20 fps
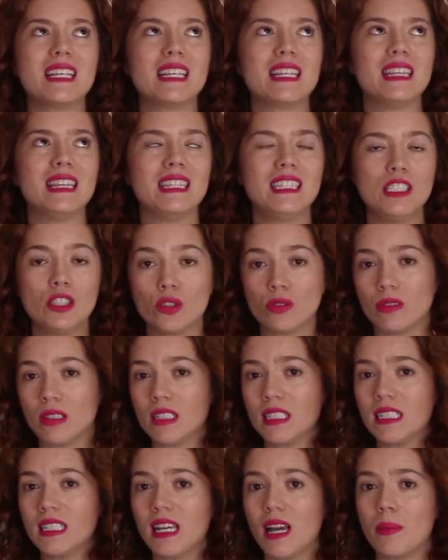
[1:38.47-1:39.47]

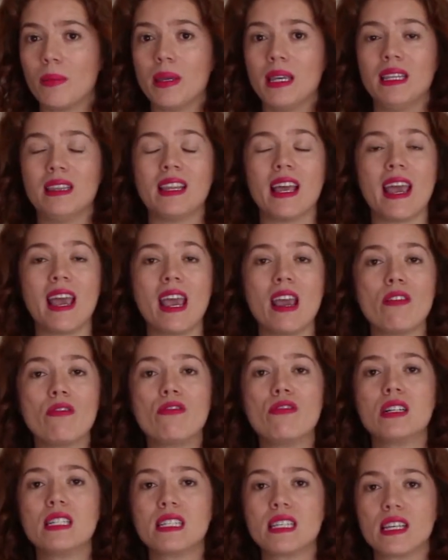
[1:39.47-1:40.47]
literally, I mean,
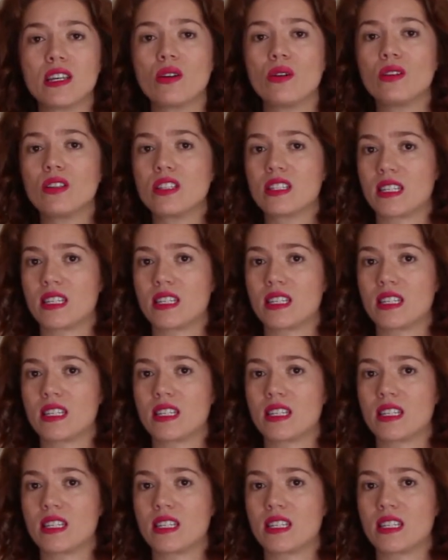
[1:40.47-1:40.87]
every single